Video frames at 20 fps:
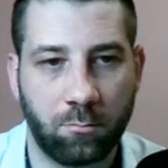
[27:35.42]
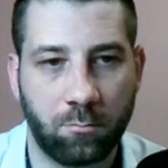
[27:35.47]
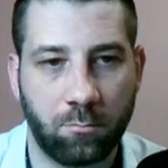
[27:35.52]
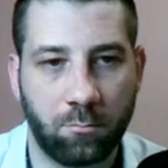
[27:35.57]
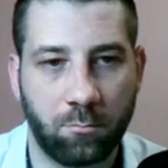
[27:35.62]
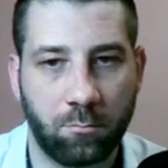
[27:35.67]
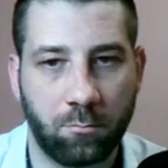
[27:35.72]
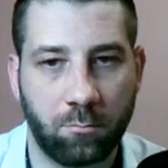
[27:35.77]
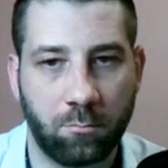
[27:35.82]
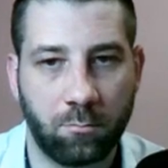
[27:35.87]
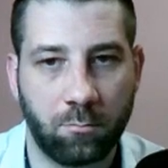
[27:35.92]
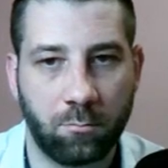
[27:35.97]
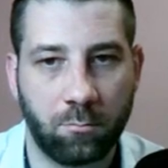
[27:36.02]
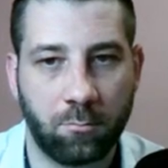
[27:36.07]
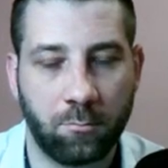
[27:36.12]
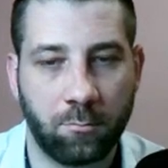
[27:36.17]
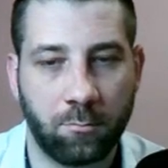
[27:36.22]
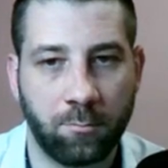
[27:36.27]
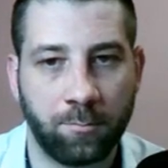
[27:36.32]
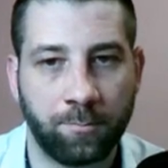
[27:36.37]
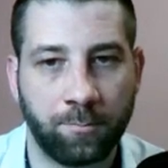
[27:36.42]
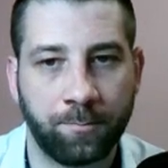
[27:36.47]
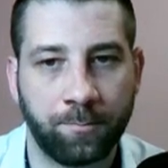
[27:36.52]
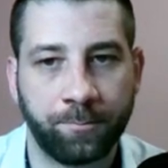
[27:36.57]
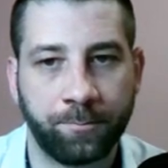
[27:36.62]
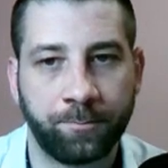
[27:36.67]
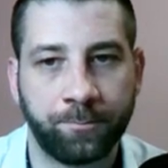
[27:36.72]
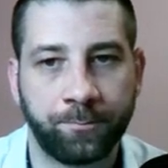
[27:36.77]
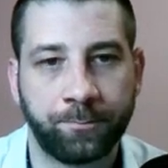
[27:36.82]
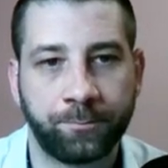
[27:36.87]

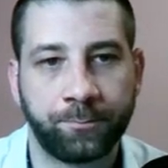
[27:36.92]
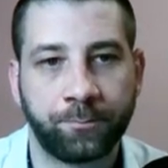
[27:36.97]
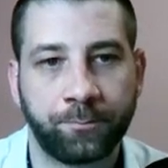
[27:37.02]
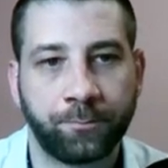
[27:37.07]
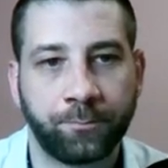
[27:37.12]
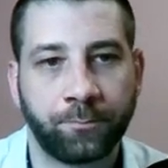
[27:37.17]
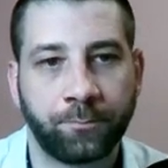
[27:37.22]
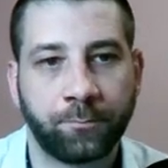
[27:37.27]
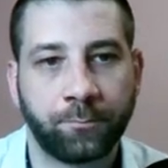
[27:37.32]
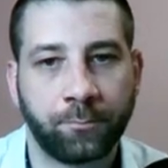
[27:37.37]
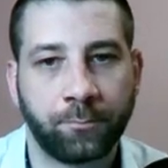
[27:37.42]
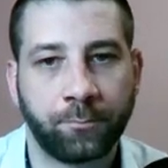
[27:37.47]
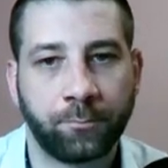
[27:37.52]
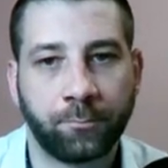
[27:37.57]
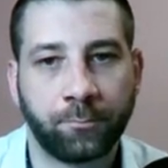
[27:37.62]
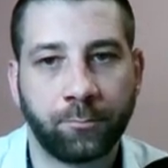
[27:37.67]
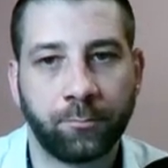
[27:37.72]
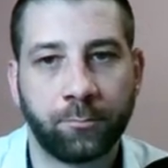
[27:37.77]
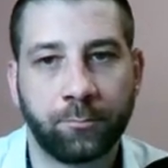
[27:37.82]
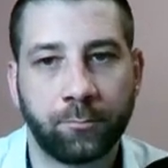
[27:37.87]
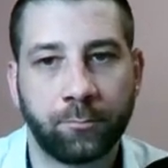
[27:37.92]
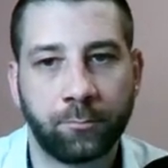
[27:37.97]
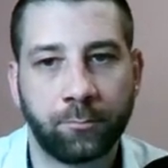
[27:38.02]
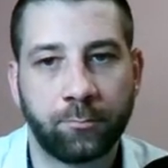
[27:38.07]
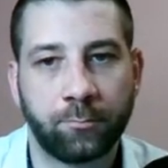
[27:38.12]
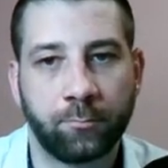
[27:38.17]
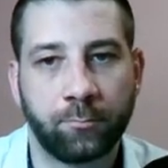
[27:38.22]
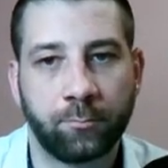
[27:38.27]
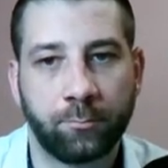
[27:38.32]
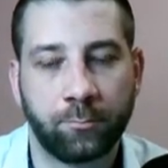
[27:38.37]

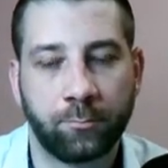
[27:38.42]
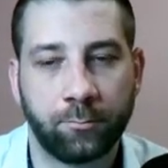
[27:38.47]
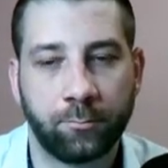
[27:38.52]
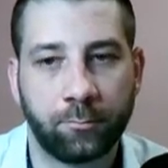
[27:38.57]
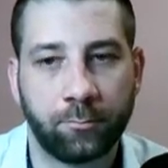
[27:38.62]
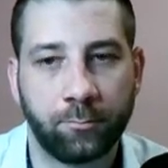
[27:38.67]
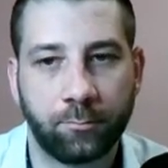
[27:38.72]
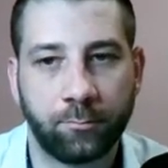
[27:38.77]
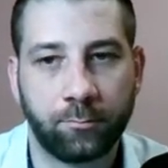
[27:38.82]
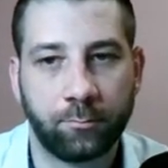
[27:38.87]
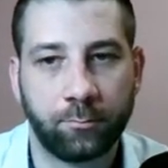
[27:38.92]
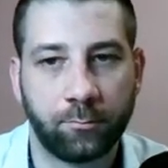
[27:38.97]
The person shown says nothing.